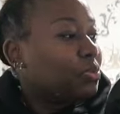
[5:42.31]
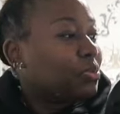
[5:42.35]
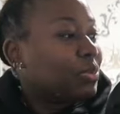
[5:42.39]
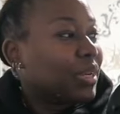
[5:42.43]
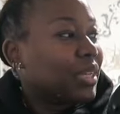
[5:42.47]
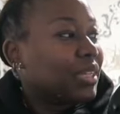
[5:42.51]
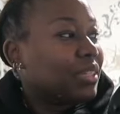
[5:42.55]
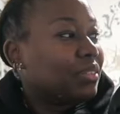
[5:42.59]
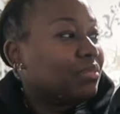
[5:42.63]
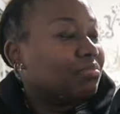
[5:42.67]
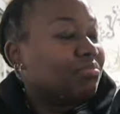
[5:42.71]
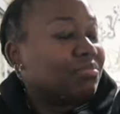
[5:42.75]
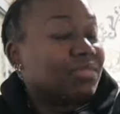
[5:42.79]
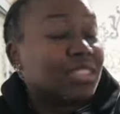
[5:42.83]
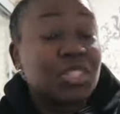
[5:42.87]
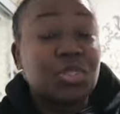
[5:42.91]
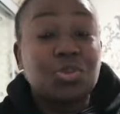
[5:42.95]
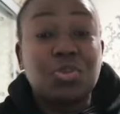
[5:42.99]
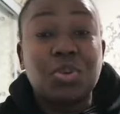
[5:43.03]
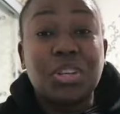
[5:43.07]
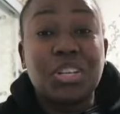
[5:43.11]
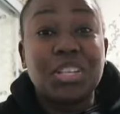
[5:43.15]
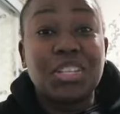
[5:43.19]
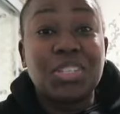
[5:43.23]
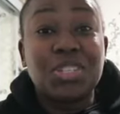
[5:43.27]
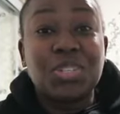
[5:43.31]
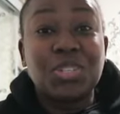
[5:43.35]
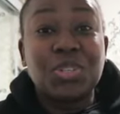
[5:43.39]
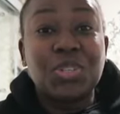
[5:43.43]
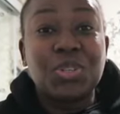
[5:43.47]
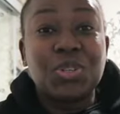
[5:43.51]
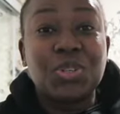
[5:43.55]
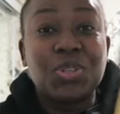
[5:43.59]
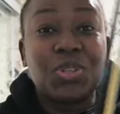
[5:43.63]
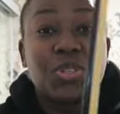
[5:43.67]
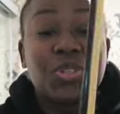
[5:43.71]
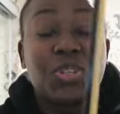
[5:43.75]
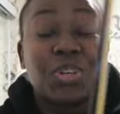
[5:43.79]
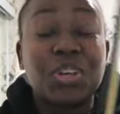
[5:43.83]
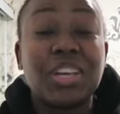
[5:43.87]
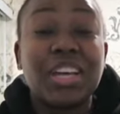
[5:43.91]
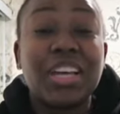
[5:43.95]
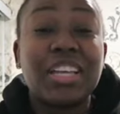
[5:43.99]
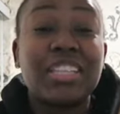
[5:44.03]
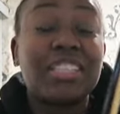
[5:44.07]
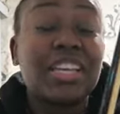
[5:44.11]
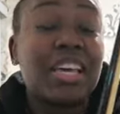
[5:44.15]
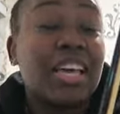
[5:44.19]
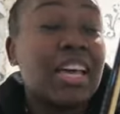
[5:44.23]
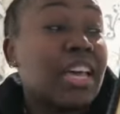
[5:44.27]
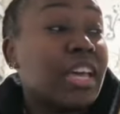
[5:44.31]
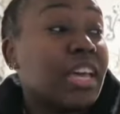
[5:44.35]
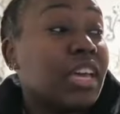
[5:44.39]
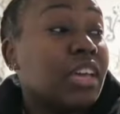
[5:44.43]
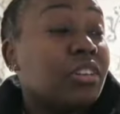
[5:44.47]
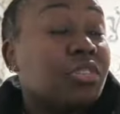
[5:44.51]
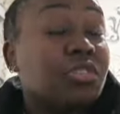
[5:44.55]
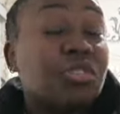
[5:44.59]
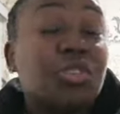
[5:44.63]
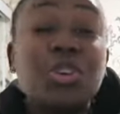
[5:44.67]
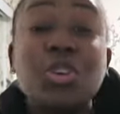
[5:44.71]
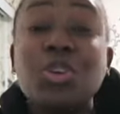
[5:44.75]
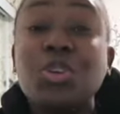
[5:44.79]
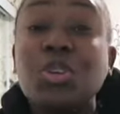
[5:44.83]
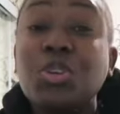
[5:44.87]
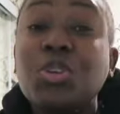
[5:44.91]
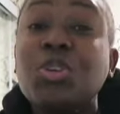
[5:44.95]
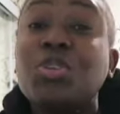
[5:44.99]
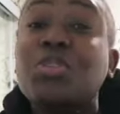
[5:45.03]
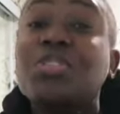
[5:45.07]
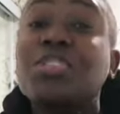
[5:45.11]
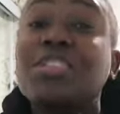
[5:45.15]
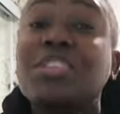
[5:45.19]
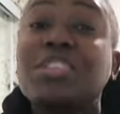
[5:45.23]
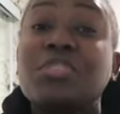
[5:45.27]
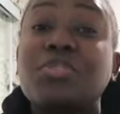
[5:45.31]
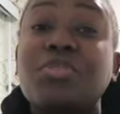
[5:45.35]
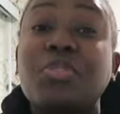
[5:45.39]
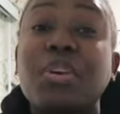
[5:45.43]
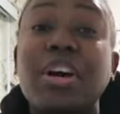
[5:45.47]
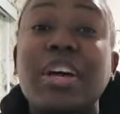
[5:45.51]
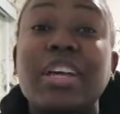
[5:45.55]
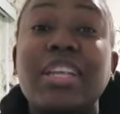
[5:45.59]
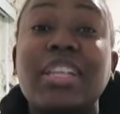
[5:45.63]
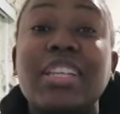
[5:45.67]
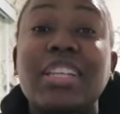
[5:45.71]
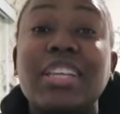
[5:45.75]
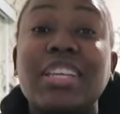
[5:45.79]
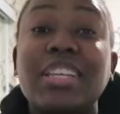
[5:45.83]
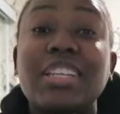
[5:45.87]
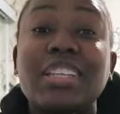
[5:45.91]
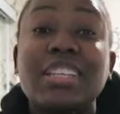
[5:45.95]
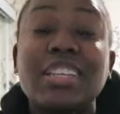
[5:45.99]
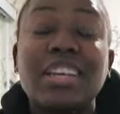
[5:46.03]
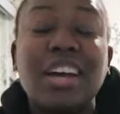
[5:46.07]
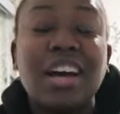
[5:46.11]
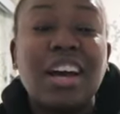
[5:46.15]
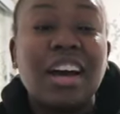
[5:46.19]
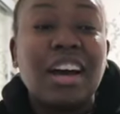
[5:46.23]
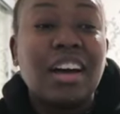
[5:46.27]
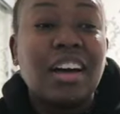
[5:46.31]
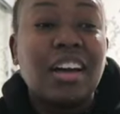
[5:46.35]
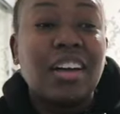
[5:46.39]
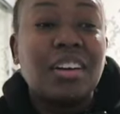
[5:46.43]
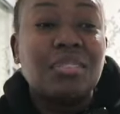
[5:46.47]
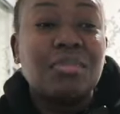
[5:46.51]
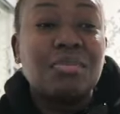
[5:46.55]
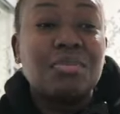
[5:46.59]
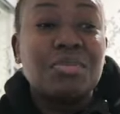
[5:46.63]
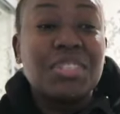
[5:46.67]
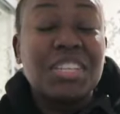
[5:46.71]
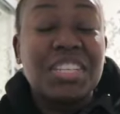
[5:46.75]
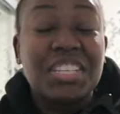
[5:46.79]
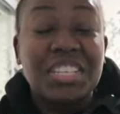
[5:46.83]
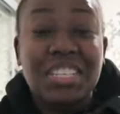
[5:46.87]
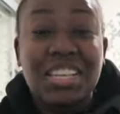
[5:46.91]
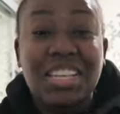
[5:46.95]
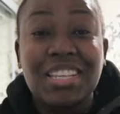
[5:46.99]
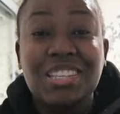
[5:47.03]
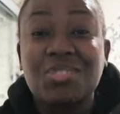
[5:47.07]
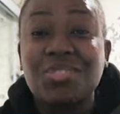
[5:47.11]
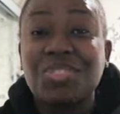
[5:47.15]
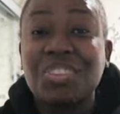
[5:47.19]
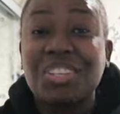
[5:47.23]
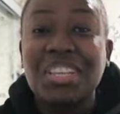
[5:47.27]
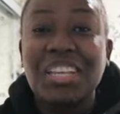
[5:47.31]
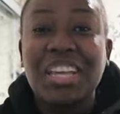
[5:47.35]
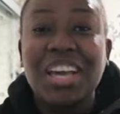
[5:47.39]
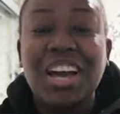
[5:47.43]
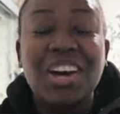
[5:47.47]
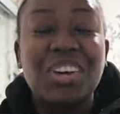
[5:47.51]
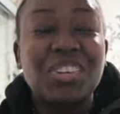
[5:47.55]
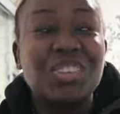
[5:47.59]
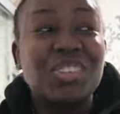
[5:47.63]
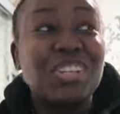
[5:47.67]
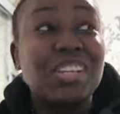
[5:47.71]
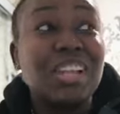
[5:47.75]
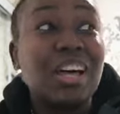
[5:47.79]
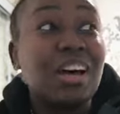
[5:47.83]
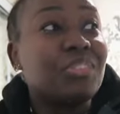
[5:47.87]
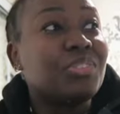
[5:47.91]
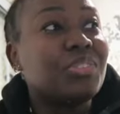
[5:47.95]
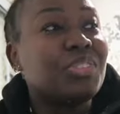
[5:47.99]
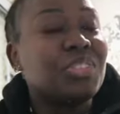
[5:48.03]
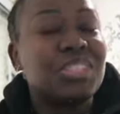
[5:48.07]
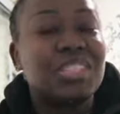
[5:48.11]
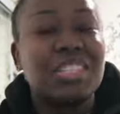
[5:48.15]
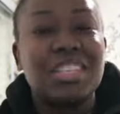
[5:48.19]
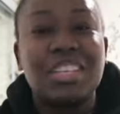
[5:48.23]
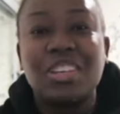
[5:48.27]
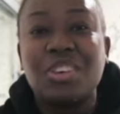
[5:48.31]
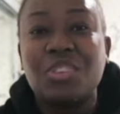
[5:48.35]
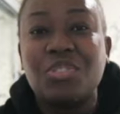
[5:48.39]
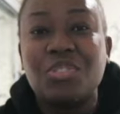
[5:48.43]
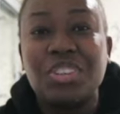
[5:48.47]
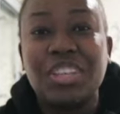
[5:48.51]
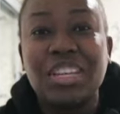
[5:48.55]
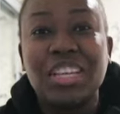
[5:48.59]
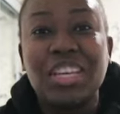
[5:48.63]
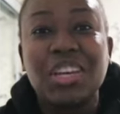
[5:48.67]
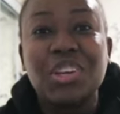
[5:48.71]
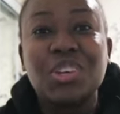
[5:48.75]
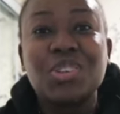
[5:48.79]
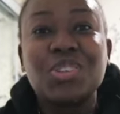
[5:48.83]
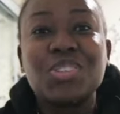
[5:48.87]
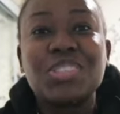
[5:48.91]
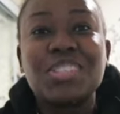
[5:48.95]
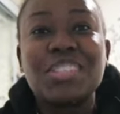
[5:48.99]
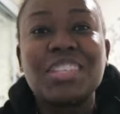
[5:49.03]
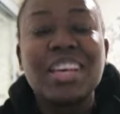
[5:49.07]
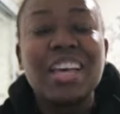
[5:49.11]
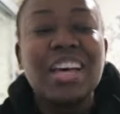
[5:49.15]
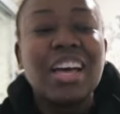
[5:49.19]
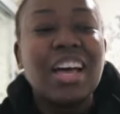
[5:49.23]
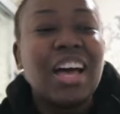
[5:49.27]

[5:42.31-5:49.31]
But just wanted to show you guys, if you use this violin successfully, I would love to see your videos